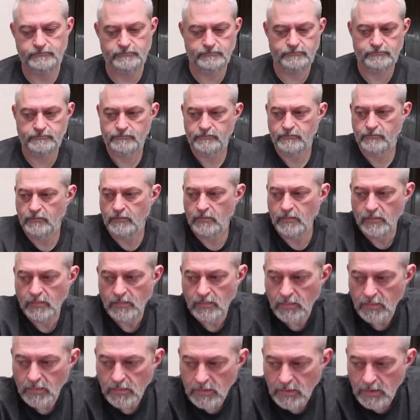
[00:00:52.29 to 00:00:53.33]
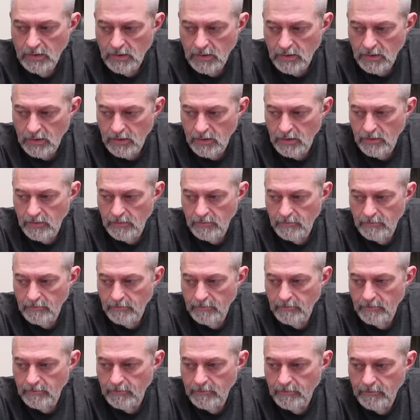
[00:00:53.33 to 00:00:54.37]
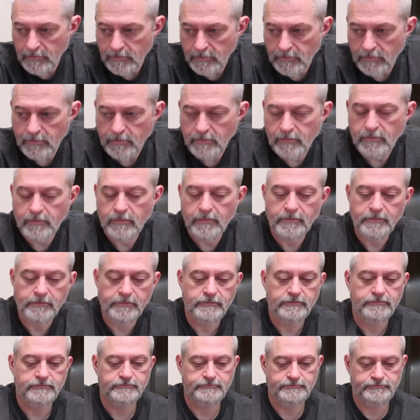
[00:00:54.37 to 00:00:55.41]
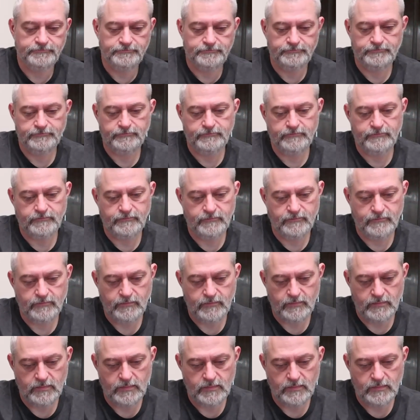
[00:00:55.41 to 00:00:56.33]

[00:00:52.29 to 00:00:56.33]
No words are spoken by the person on screen.